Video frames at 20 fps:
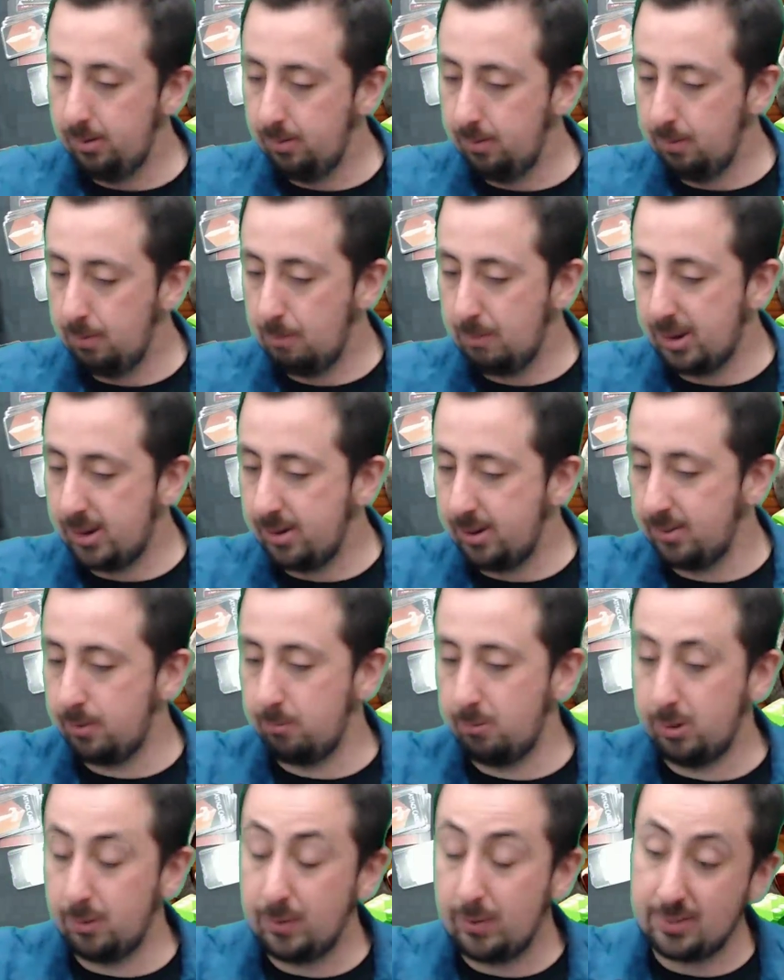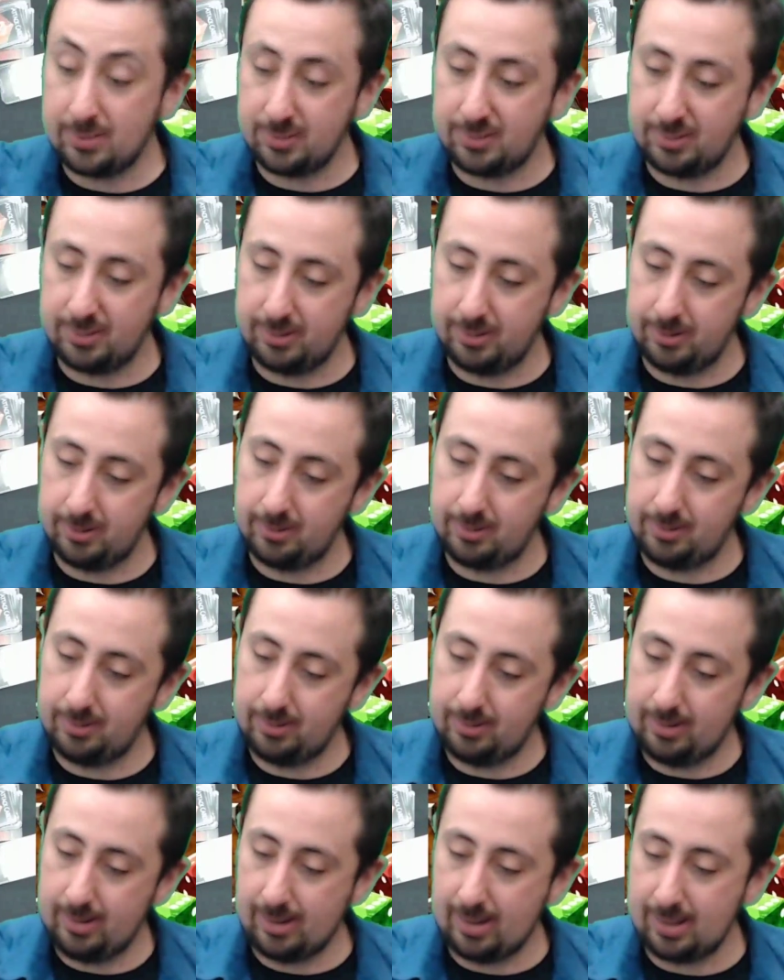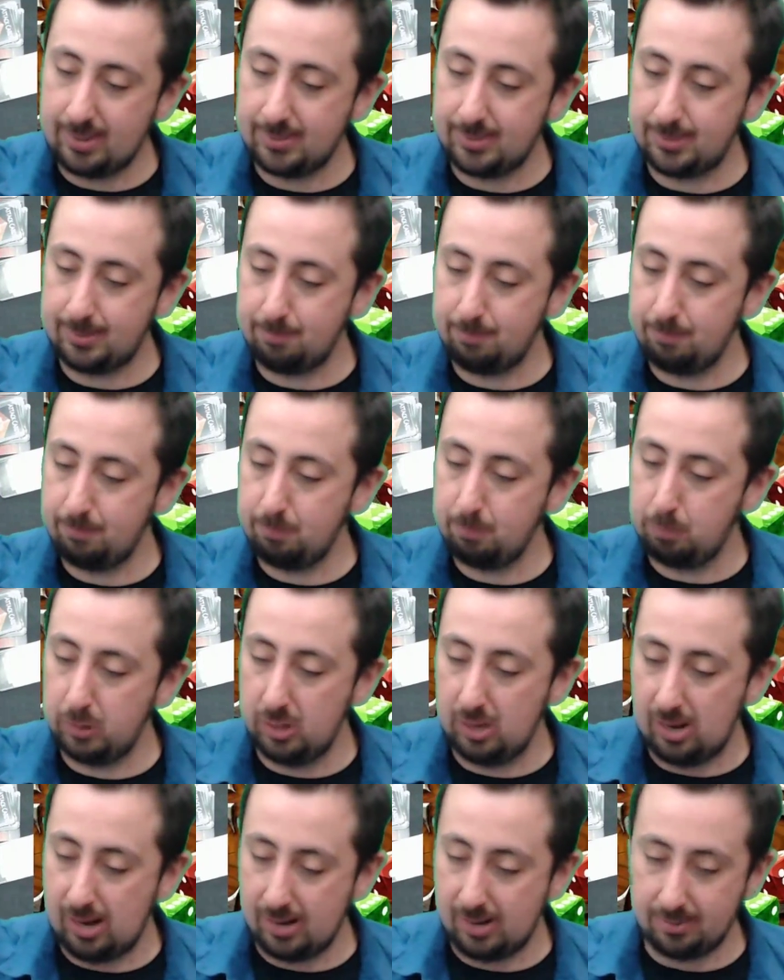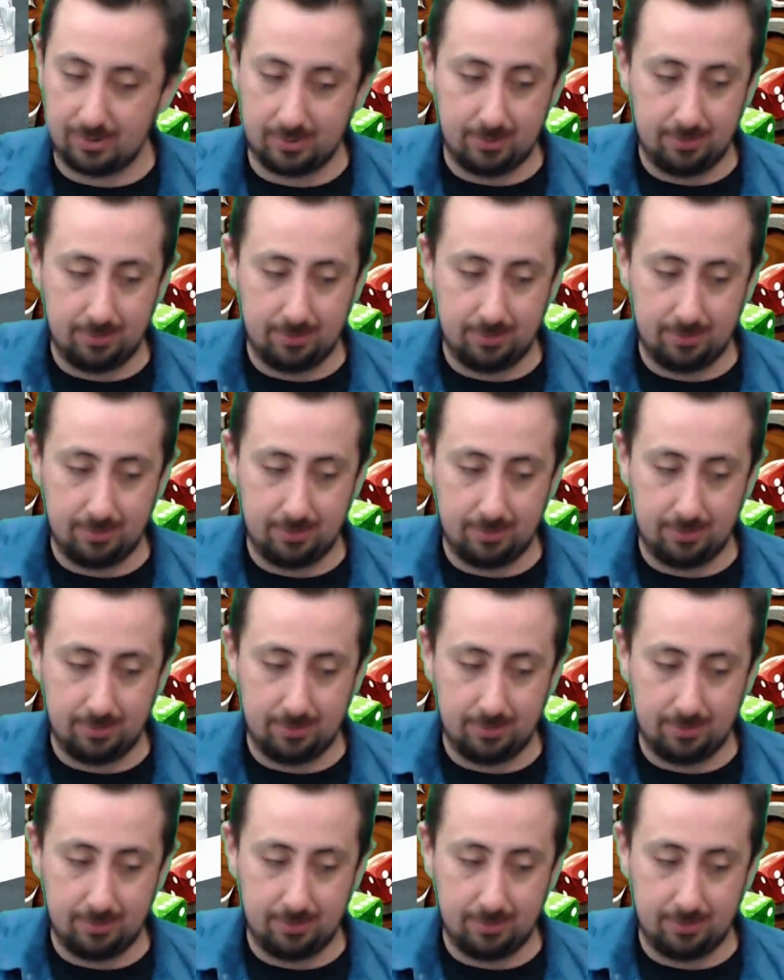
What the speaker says: Because the wolf has a shield, it gets blocked.